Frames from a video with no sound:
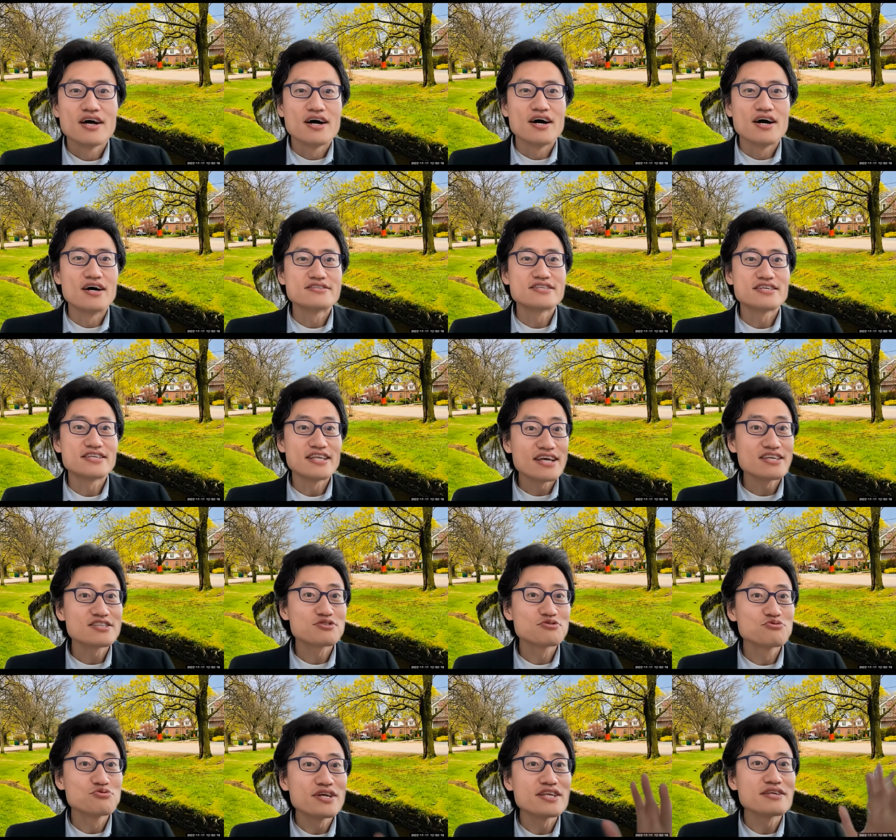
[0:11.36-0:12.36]
Today
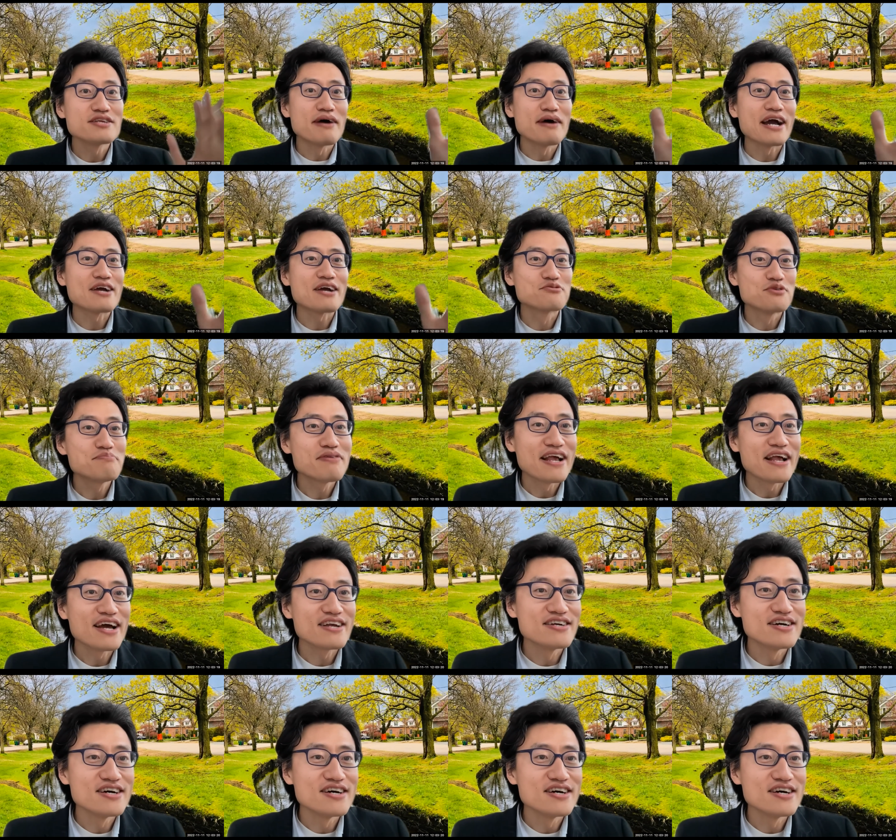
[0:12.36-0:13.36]
is really my great
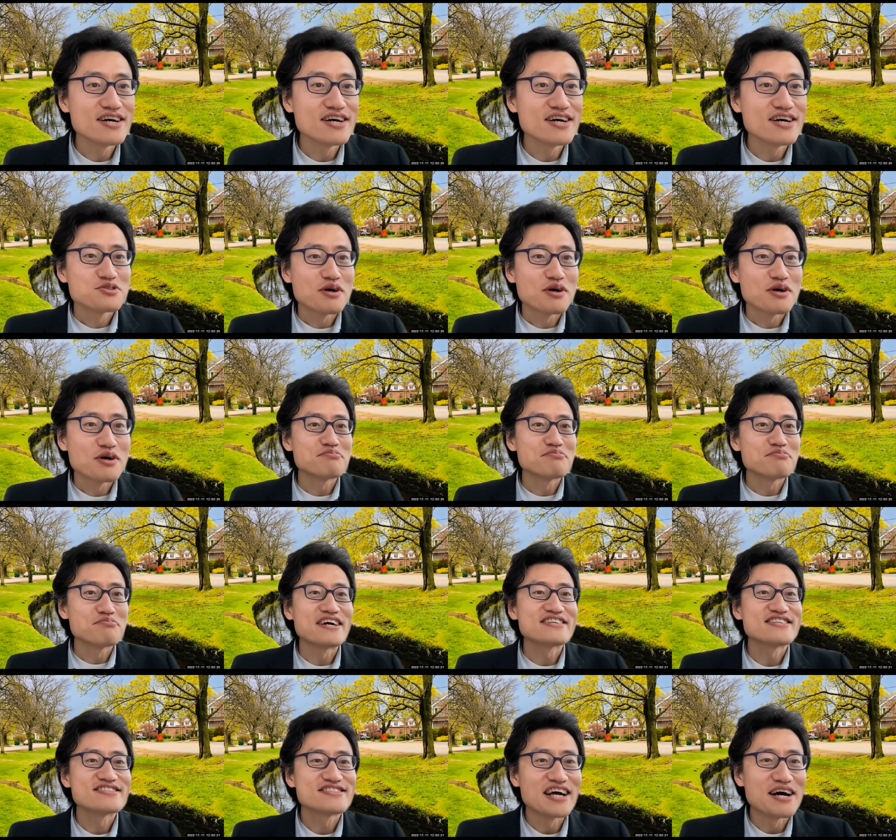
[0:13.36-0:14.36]
pleasure to have
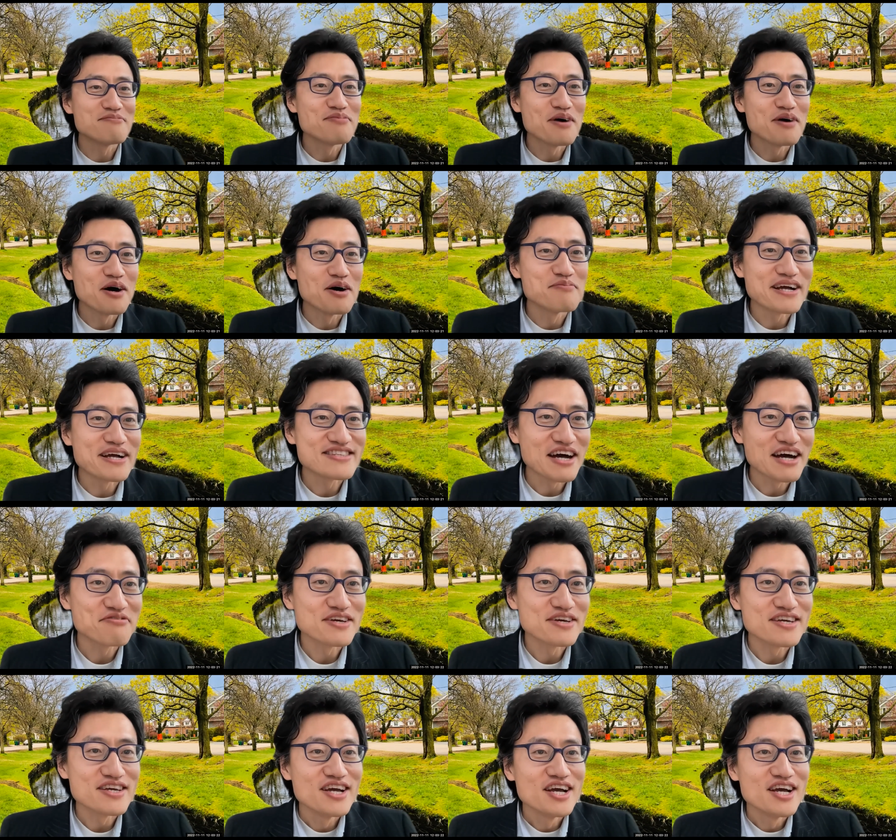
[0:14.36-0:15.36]
Professor Paul
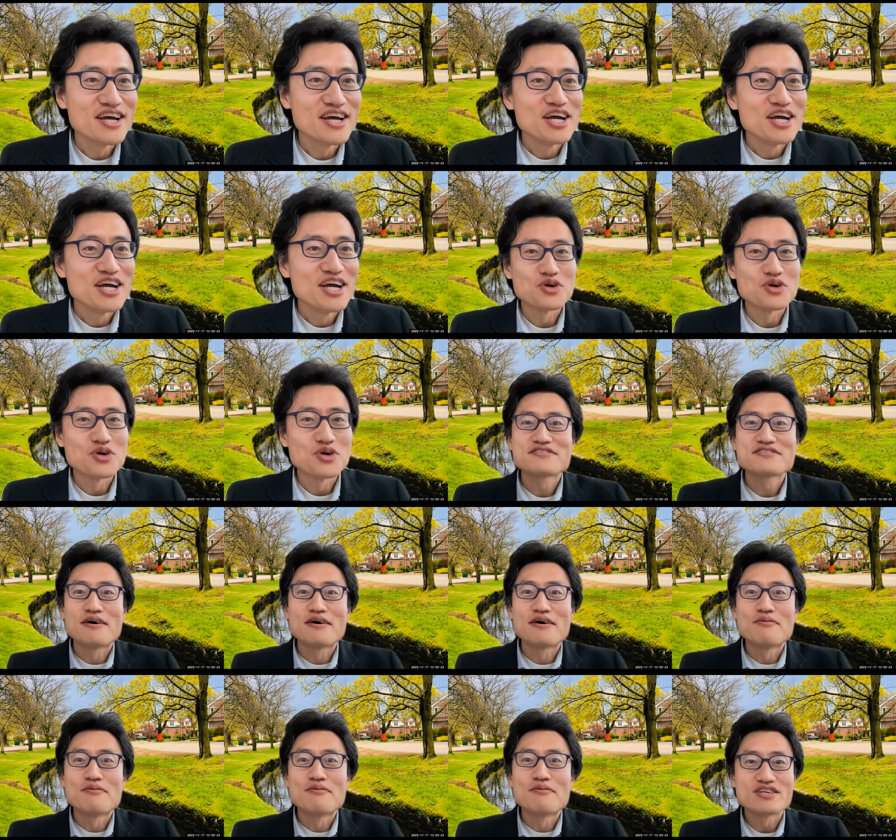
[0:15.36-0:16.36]
MacDuffie join us
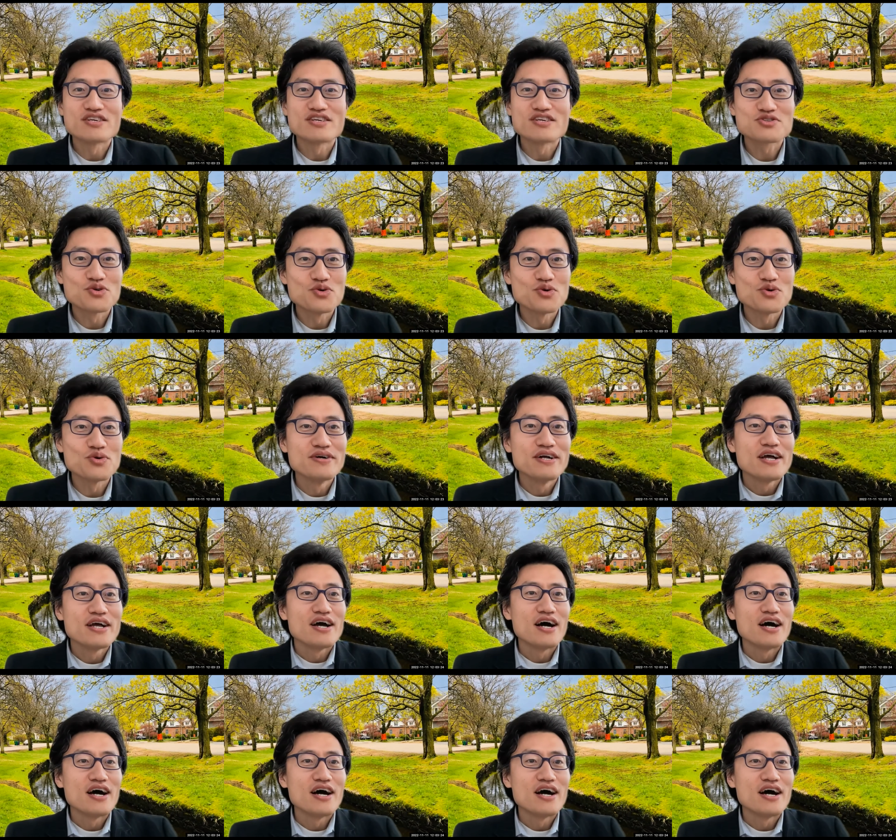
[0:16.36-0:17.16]
from Wharton School